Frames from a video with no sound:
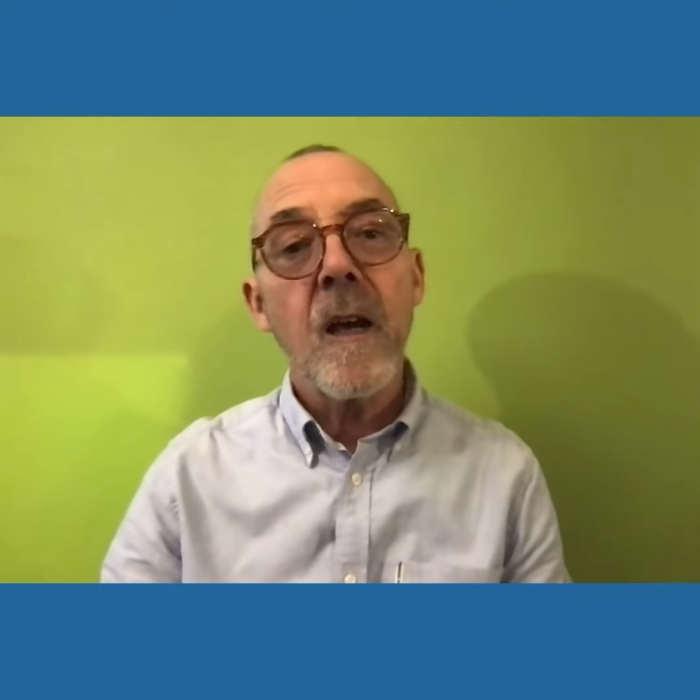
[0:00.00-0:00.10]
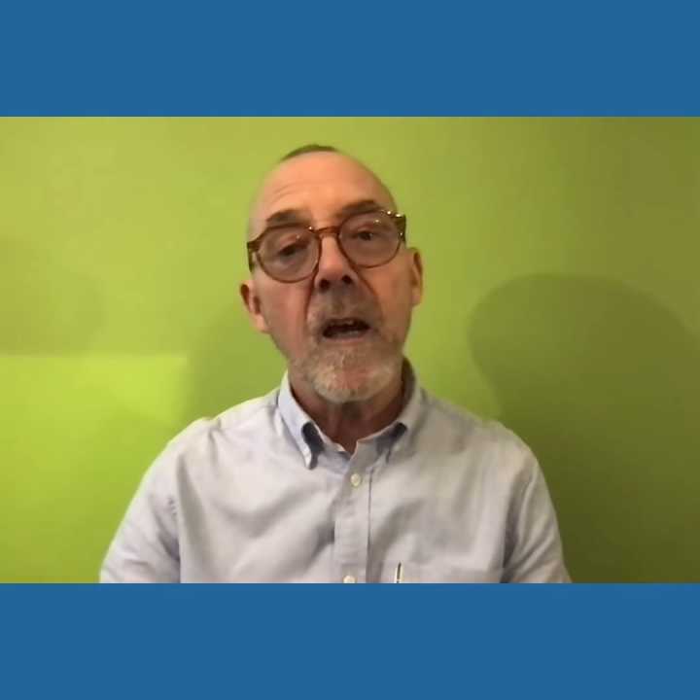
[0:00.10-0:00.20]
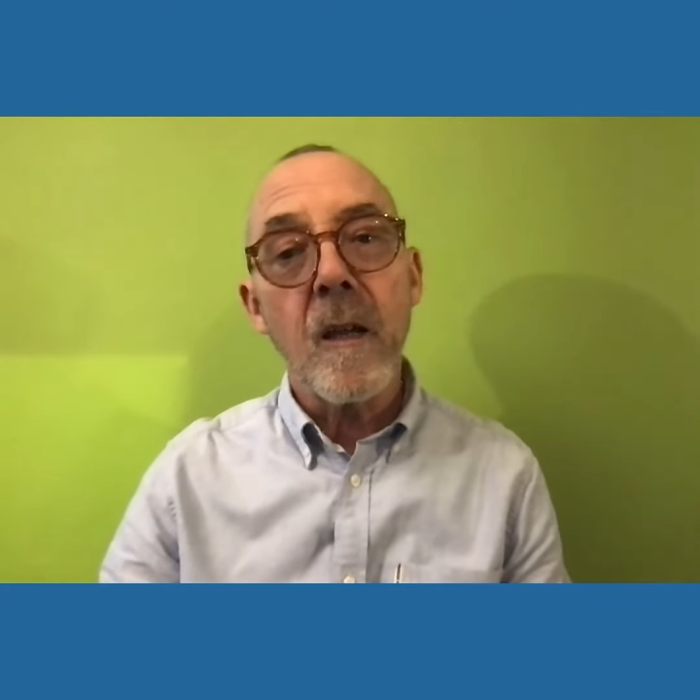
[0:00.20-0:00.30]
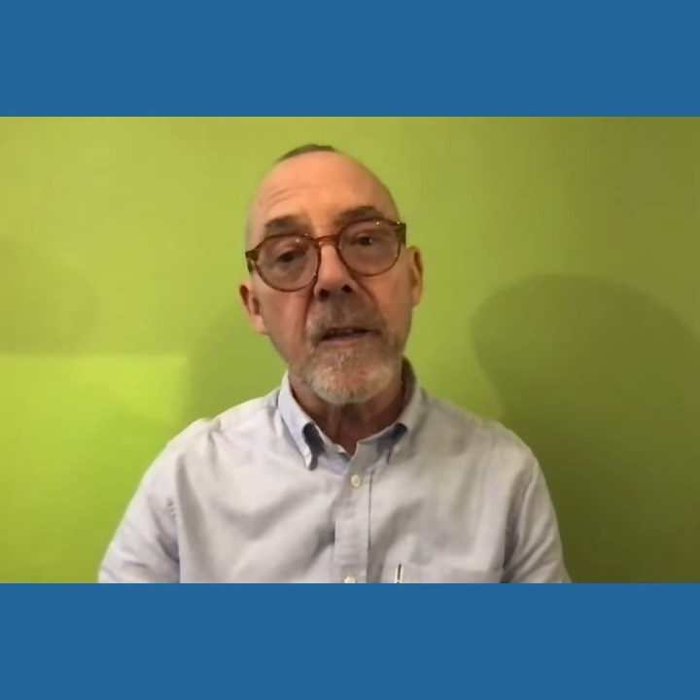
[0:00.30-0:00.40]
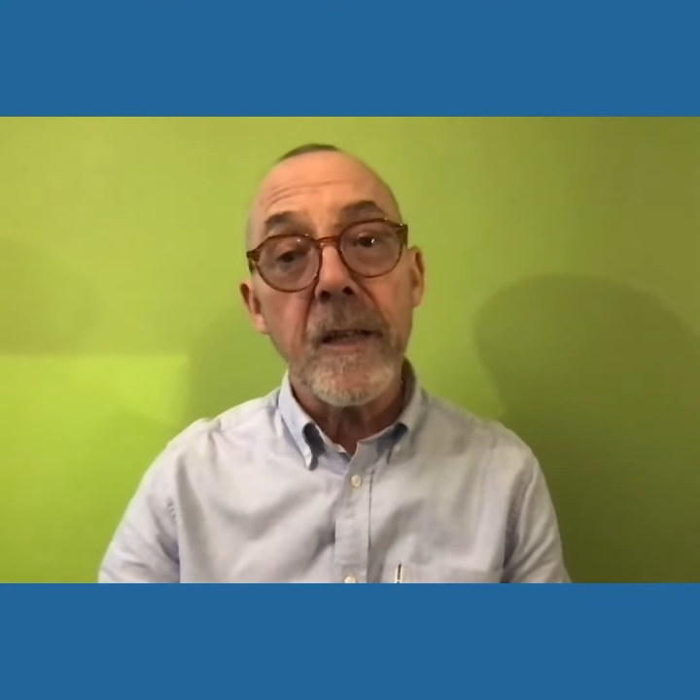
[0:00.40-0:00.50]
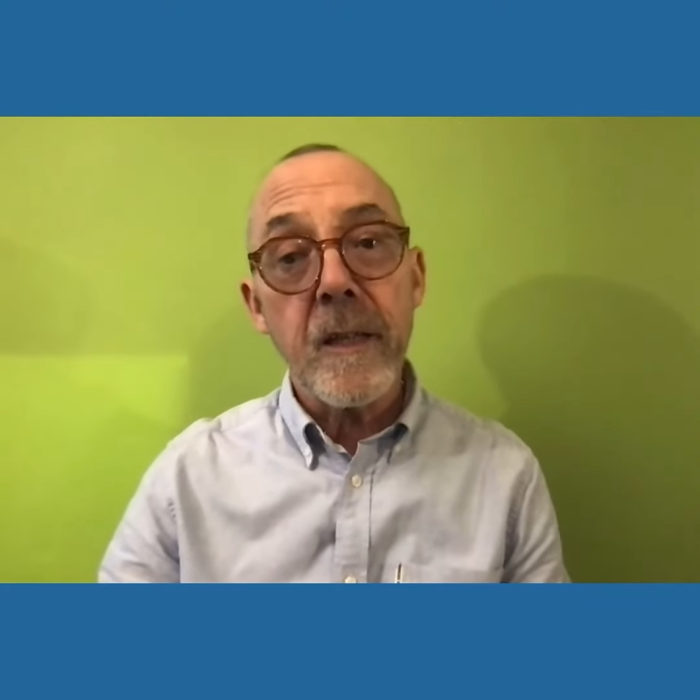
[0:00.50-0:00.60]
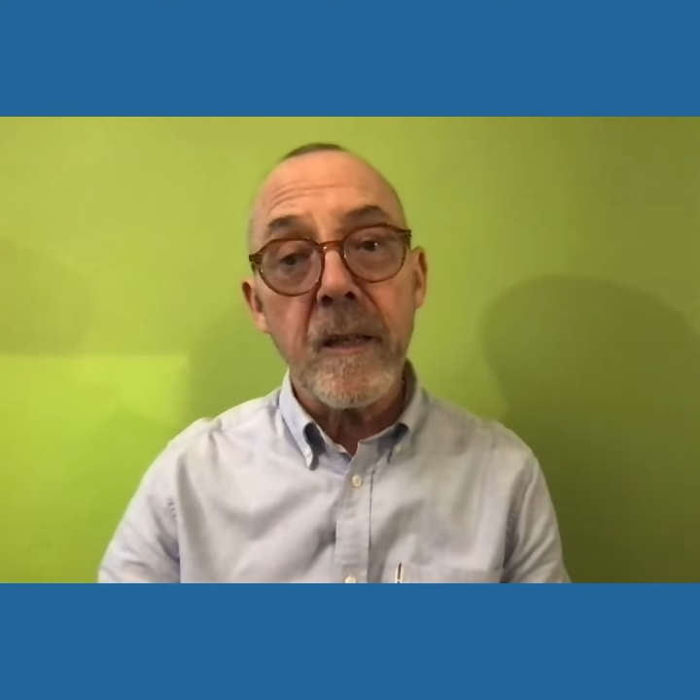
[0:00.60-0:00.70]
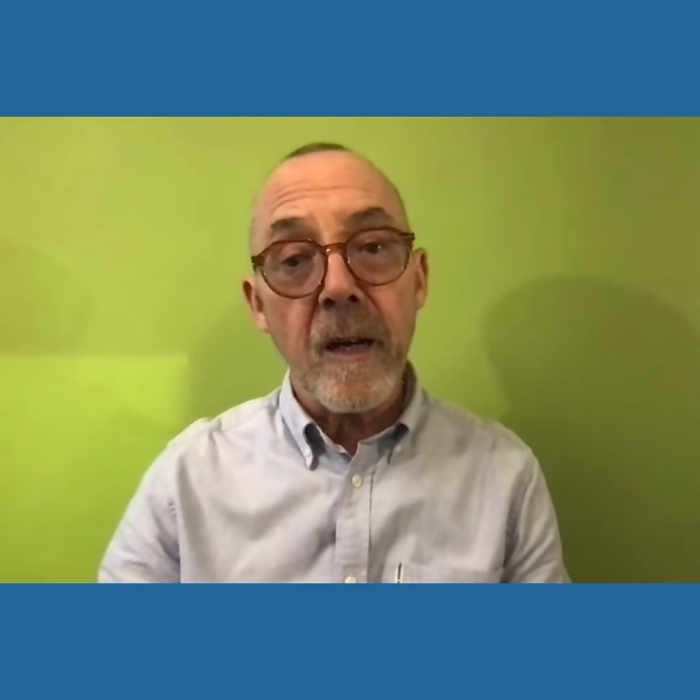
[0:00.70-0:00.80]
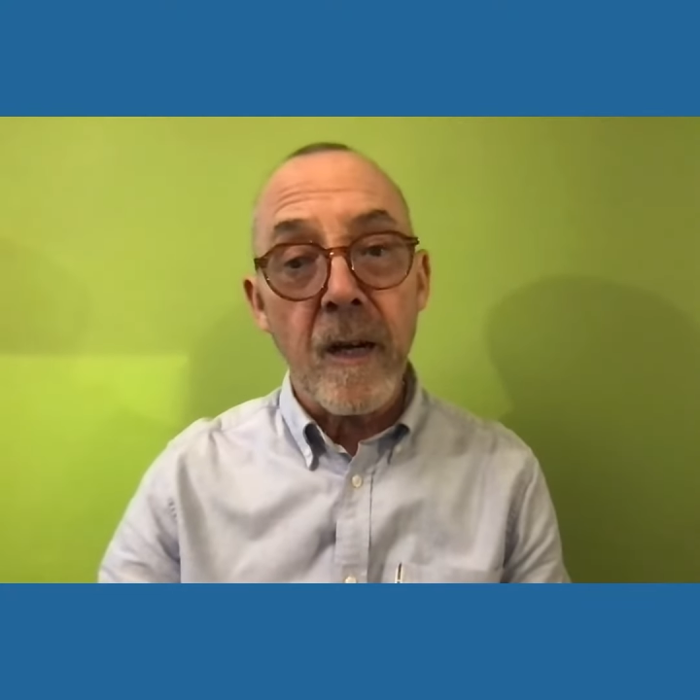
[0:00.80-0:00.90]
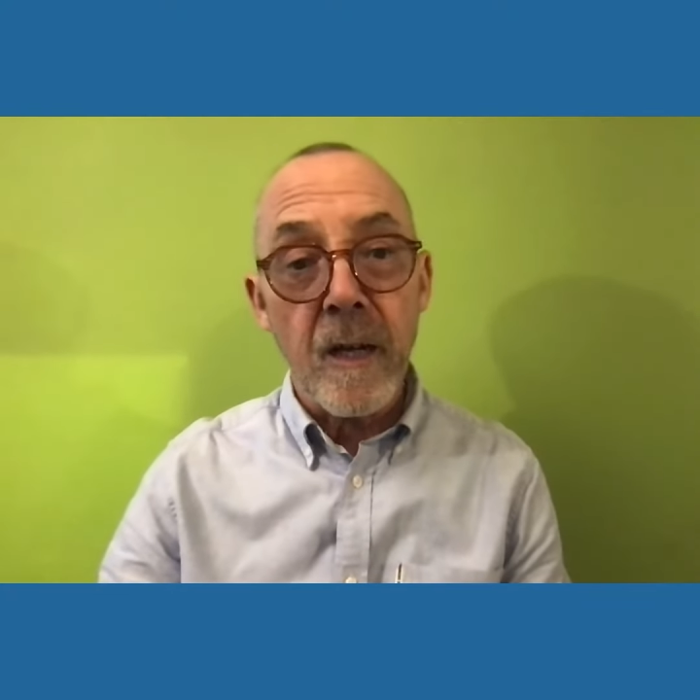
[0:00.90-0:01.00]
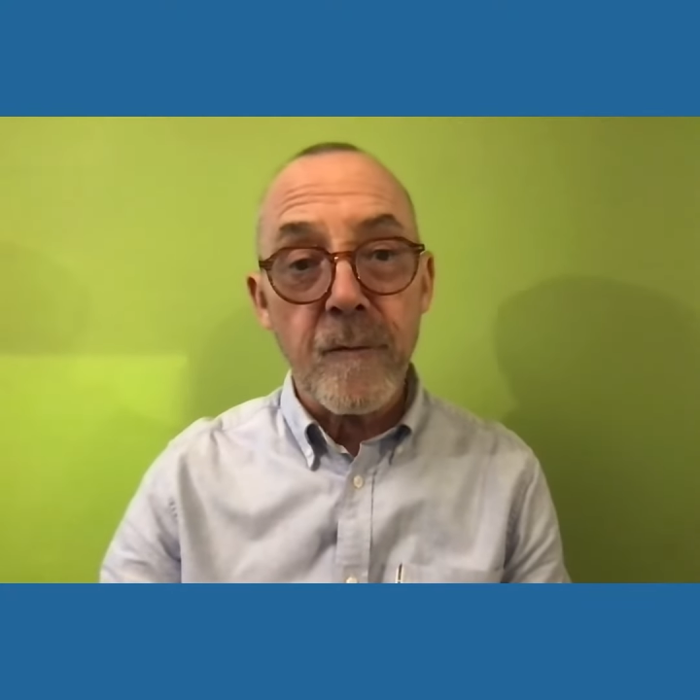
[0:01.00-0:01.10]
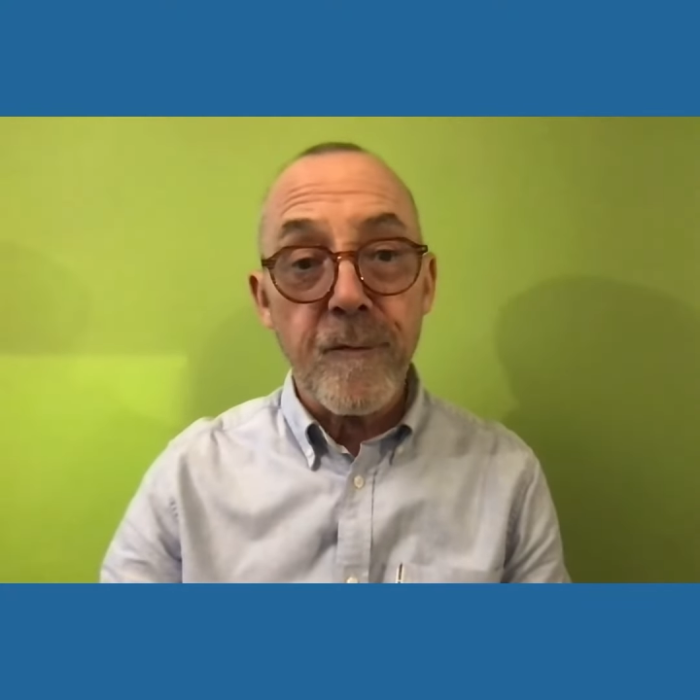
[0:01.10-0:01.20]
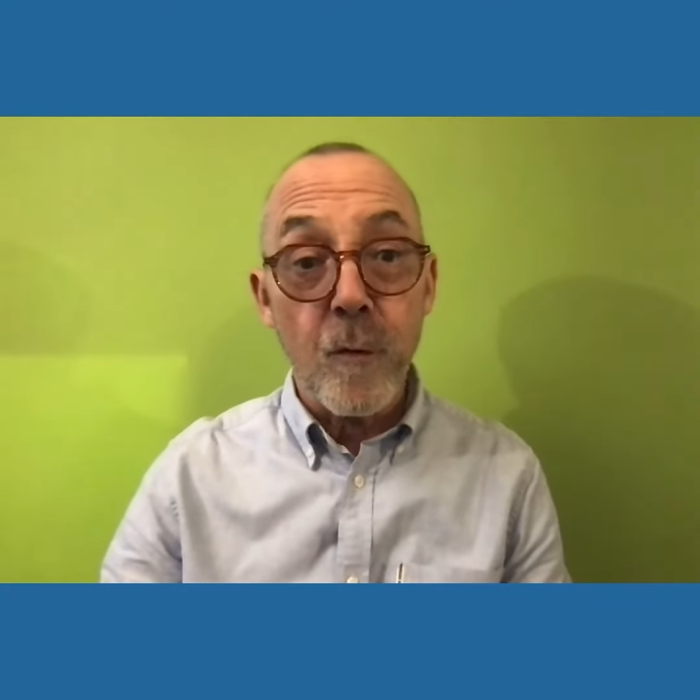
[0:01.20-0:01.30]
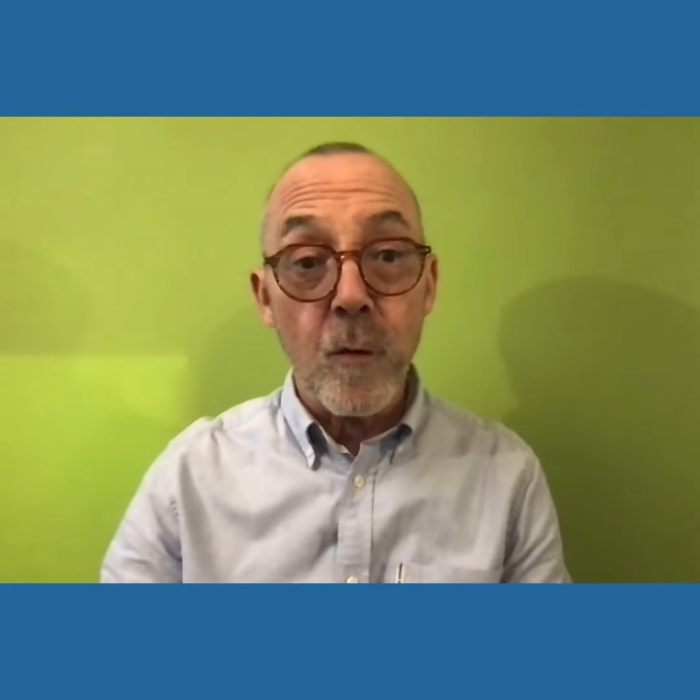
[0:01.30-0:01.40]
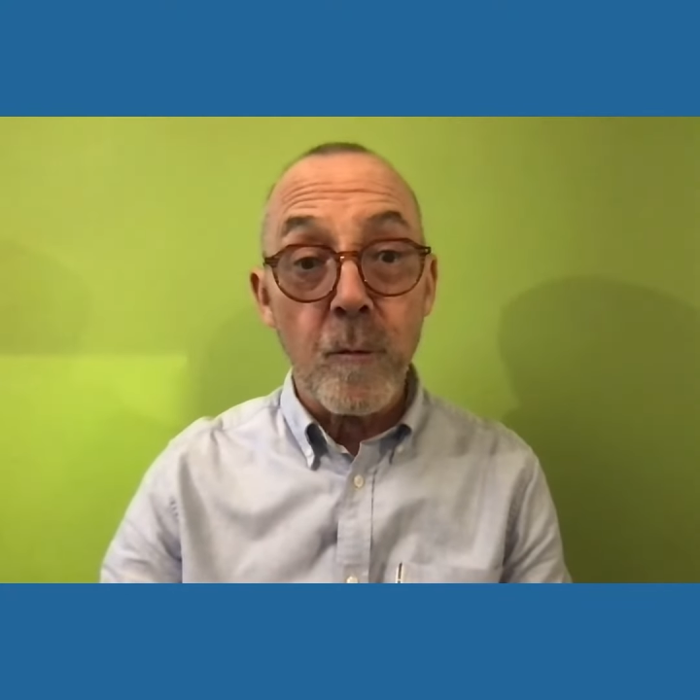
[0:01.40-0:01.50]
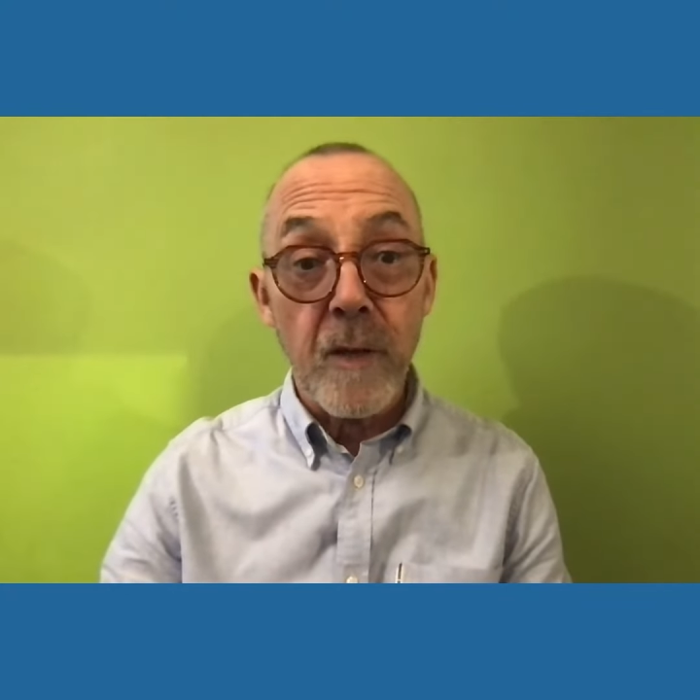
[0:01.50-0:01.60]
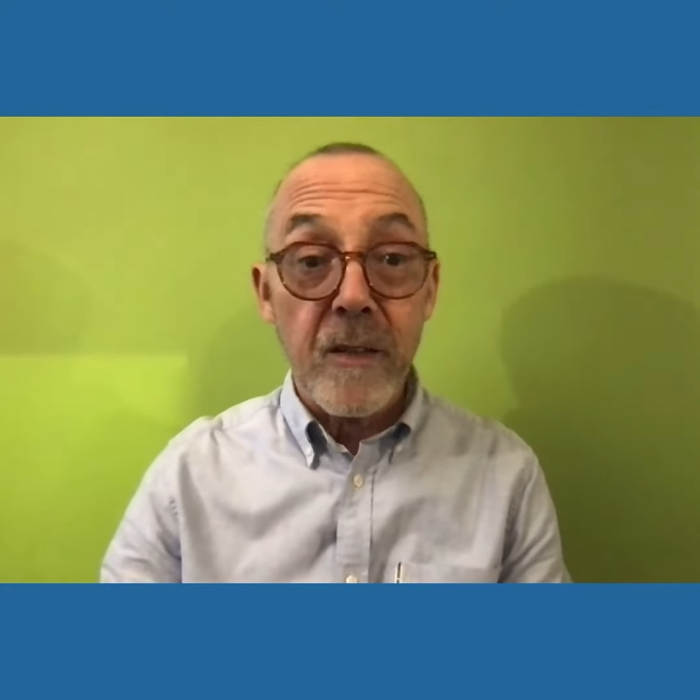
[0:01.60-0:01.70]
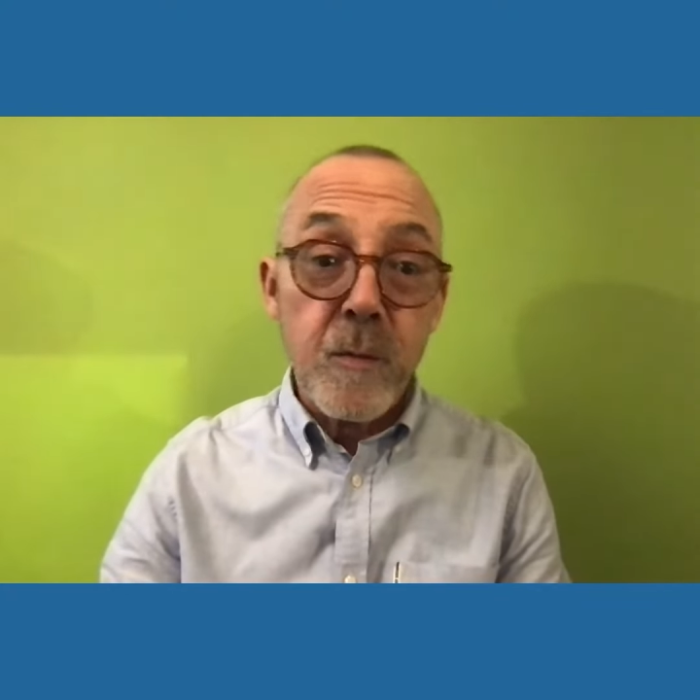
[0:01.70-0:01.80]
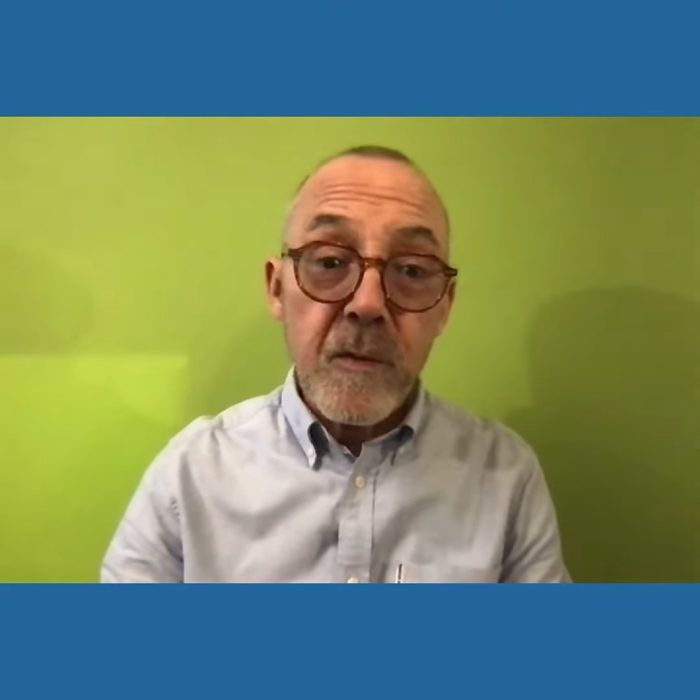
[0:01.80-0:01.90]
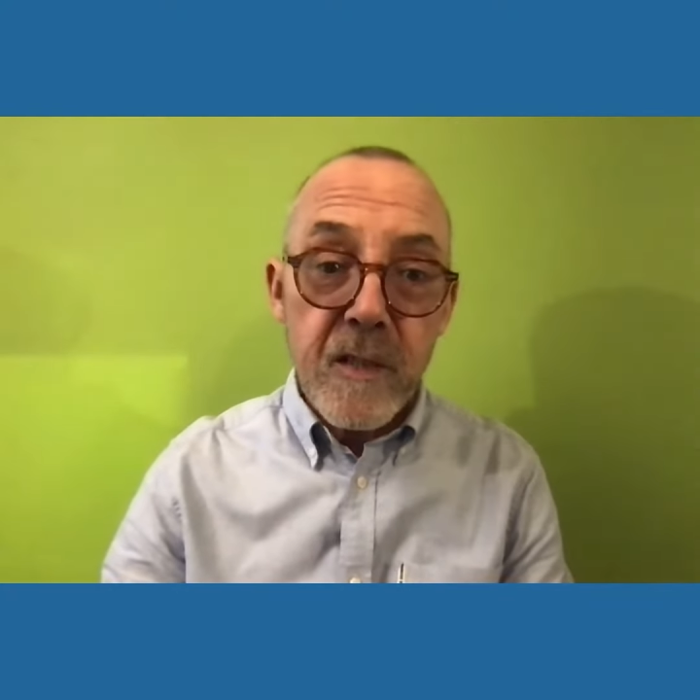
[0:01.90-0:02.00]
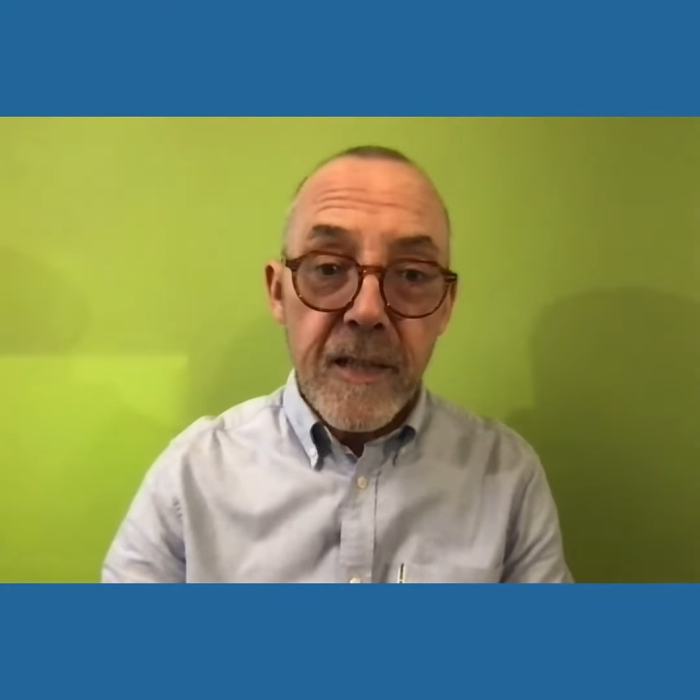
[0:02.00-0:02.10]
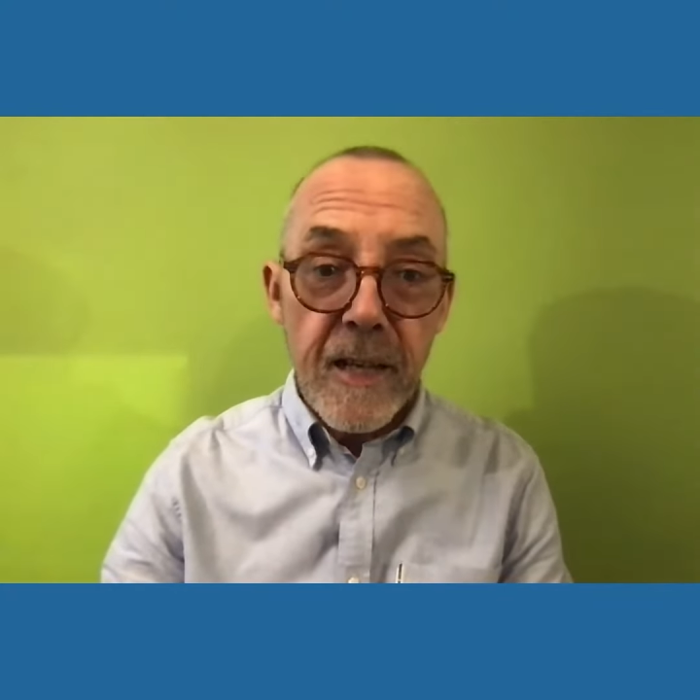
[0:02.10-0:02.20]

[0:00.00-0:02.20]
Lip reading: and he and I formed Lesbians and